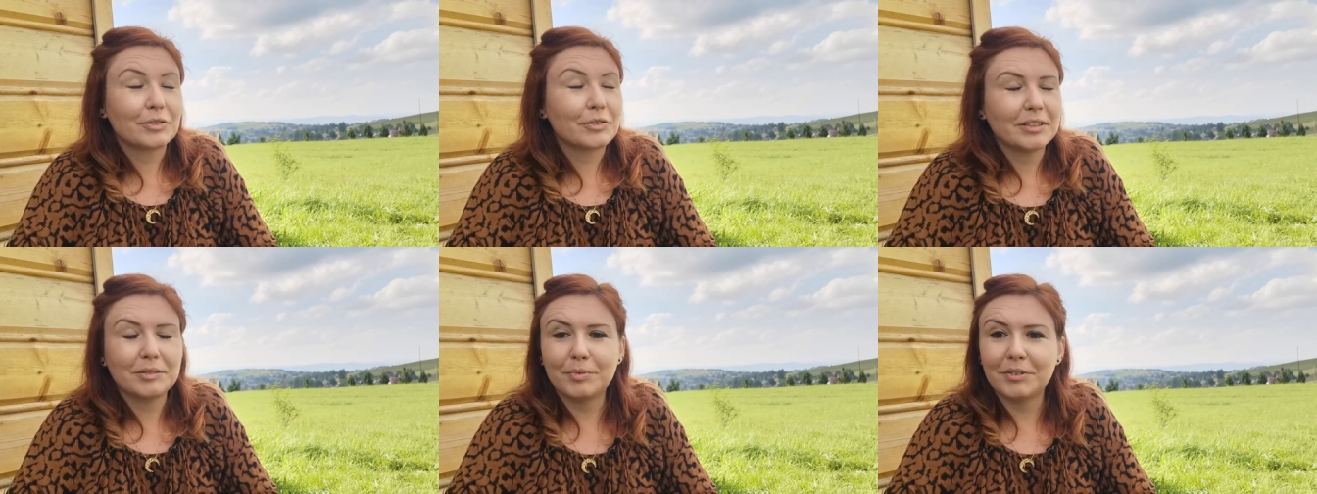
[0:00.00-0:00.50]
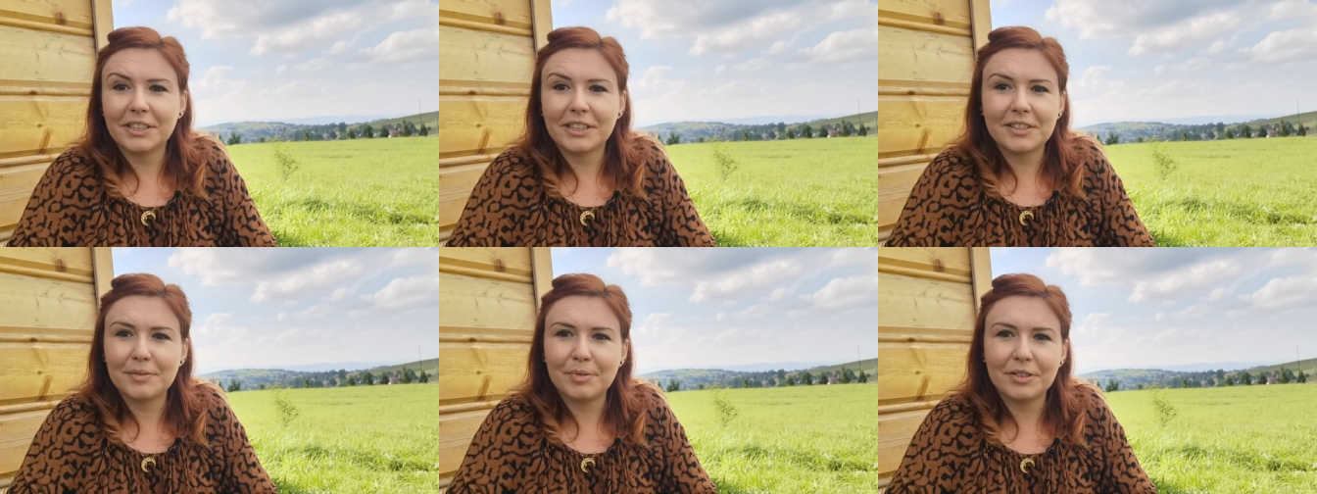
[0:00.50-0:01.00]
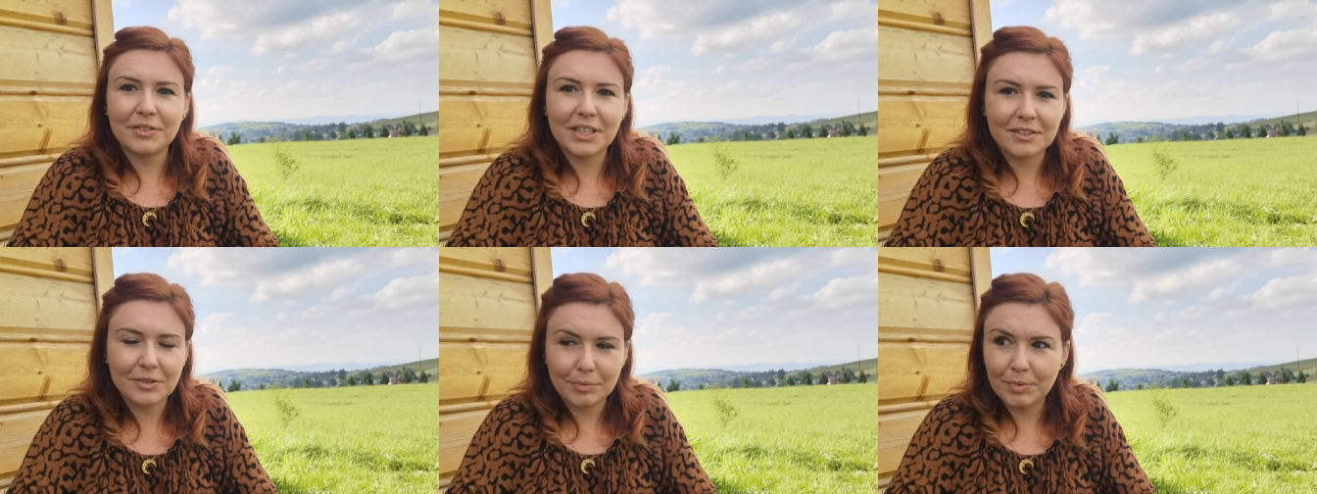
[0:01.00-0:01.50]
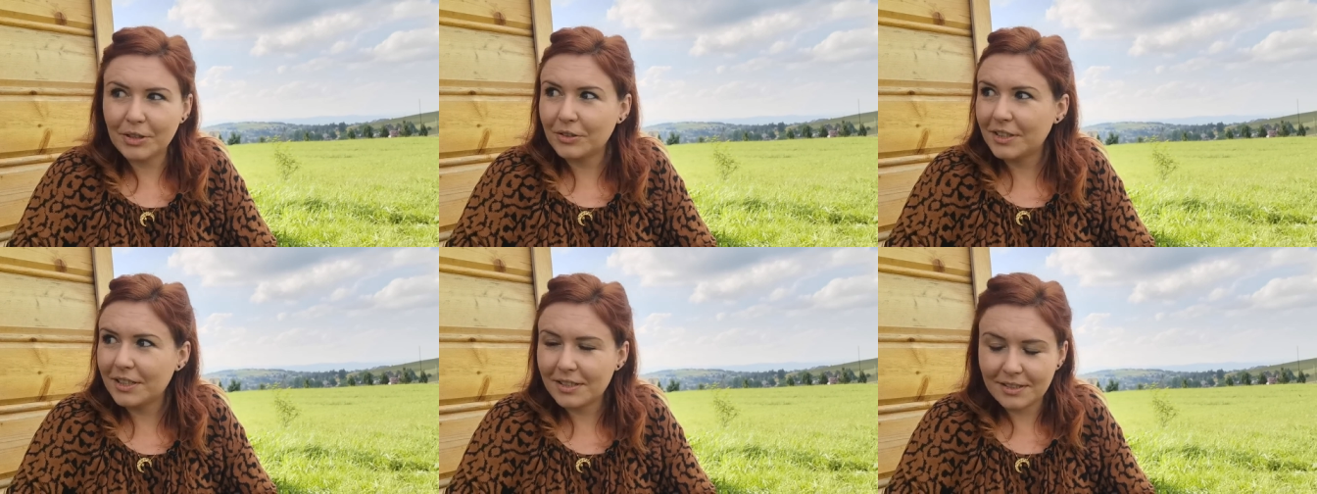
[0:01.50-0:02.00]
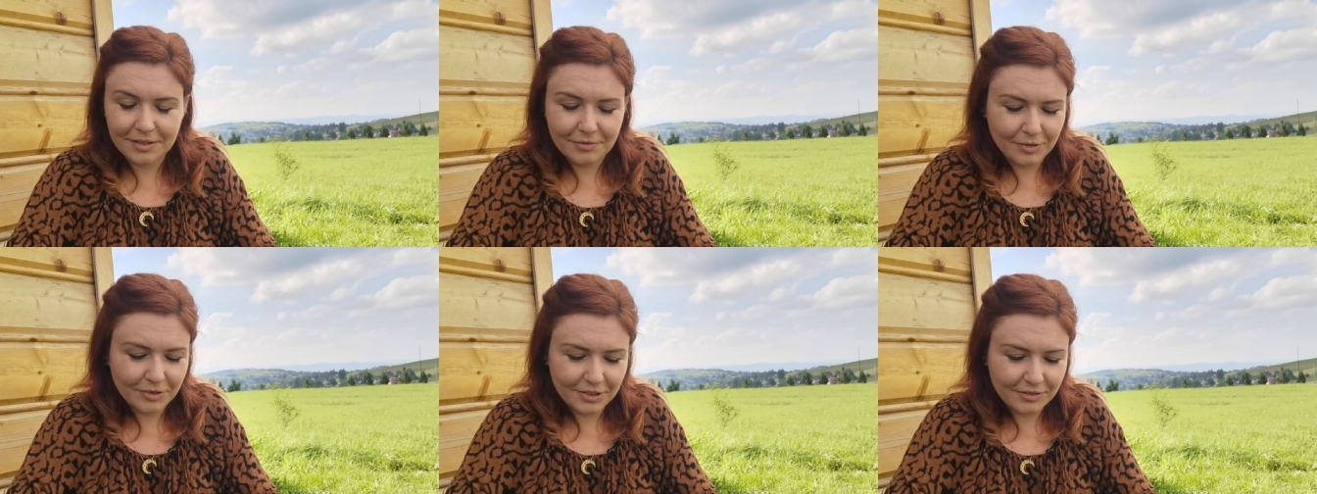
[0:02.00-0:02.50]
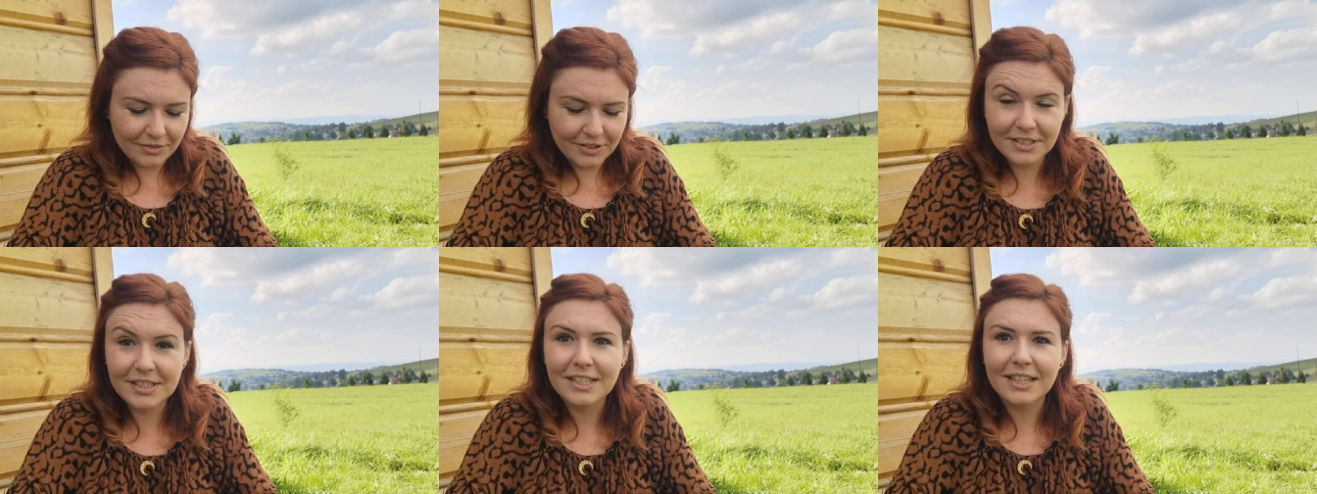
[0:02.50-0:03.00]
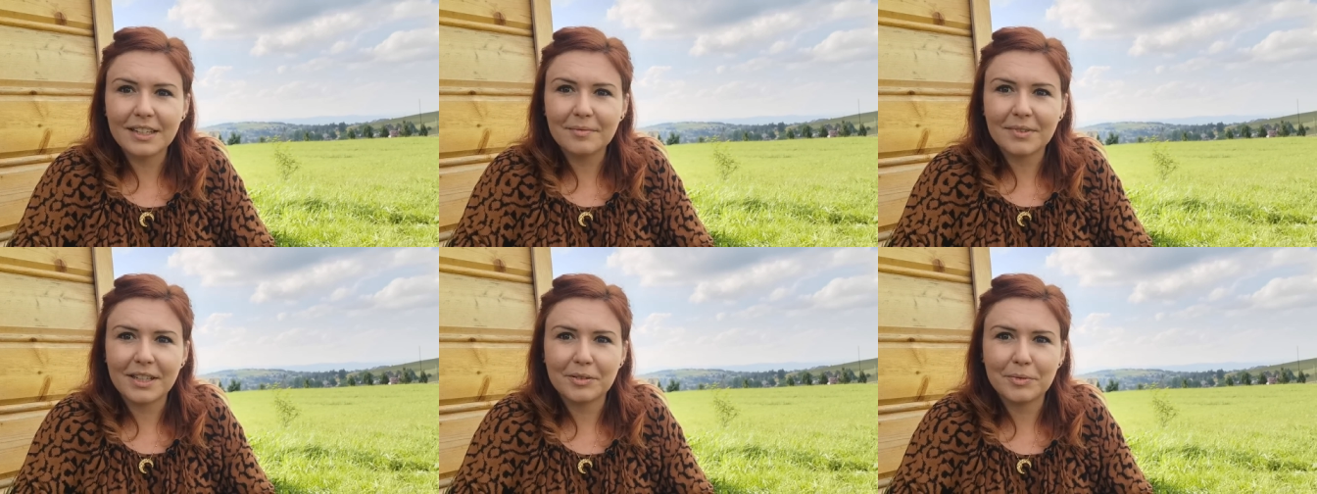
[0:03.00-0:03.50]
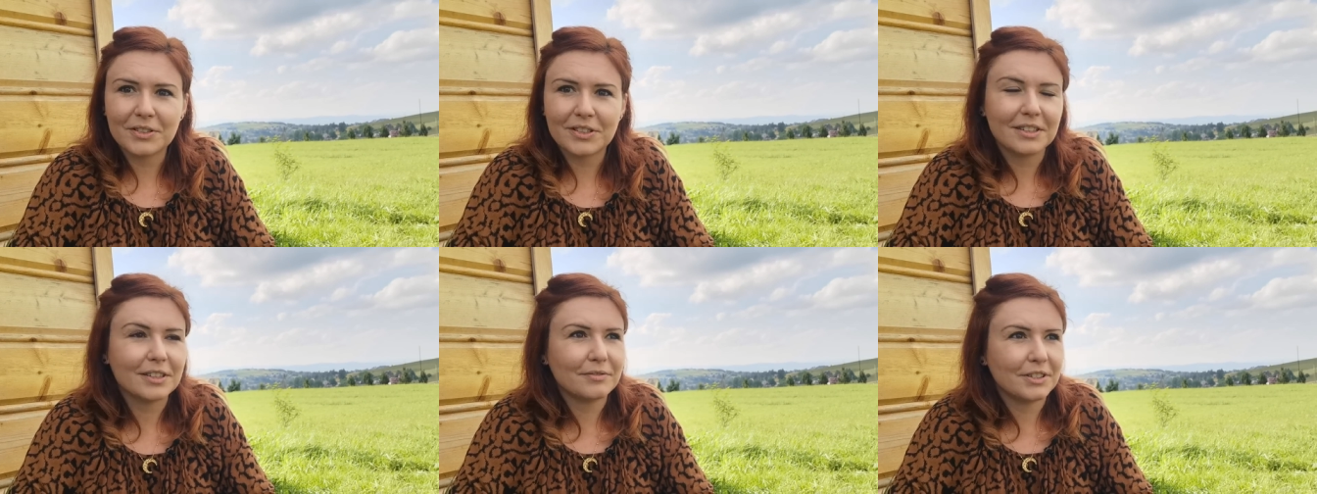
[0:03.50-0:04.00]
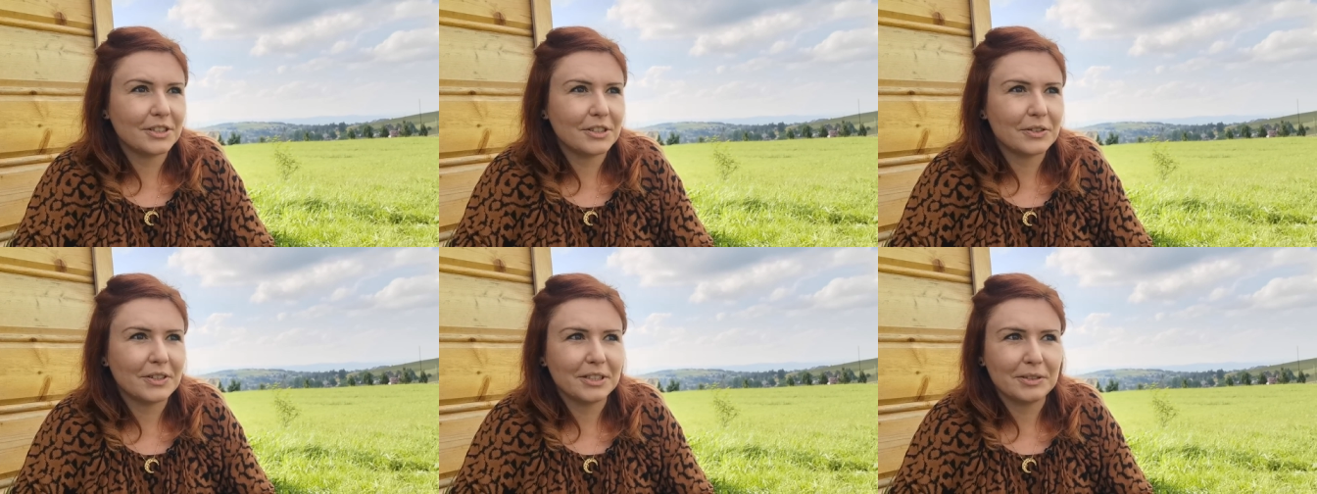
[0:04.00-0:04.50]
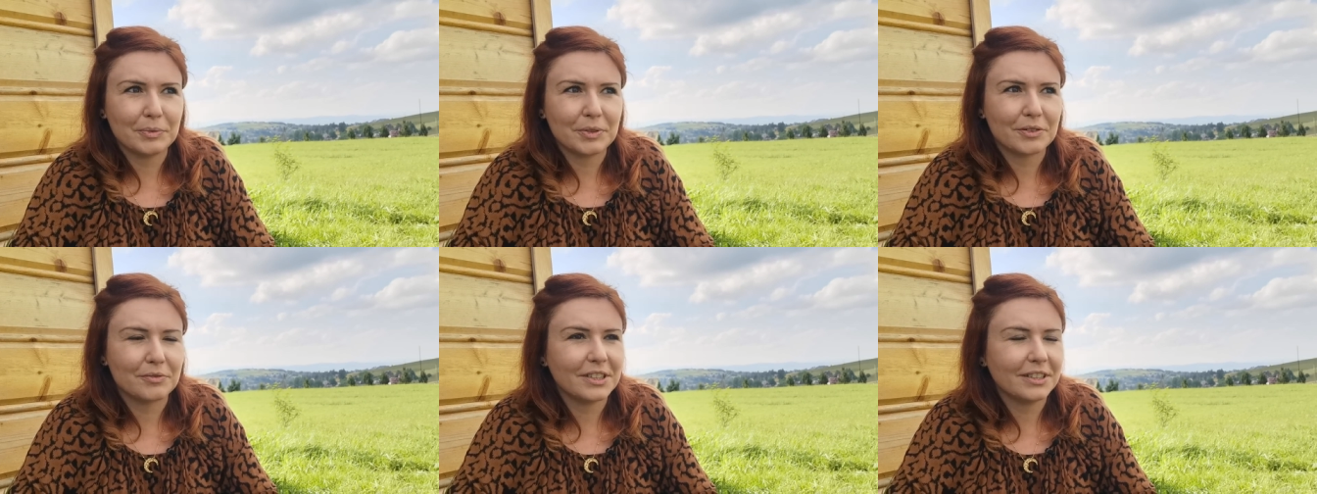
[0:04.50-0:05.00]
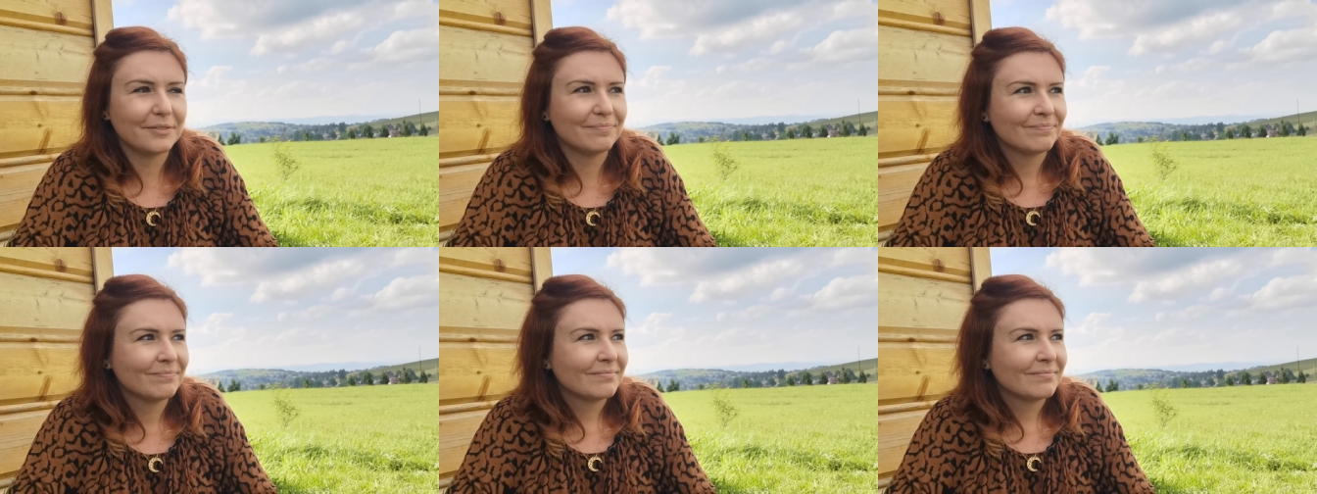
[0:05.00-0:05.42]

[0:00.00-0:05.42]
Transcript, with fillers: incredible experience to be honest for the first time I was in the video and it was really